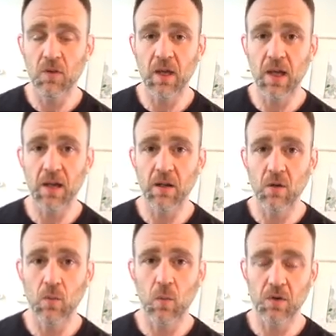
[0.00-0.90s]
that
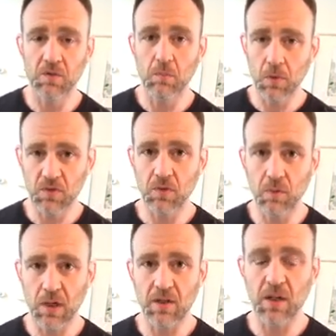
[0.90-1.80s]
whereas most of
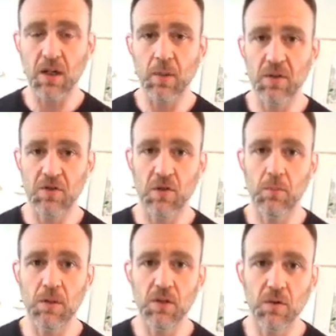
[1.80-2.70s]
what I talk about is going
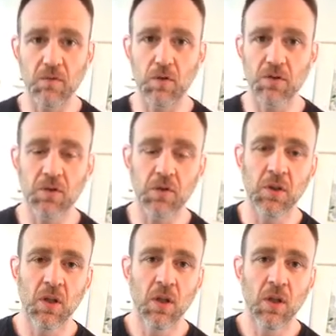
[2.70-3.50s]
to be universal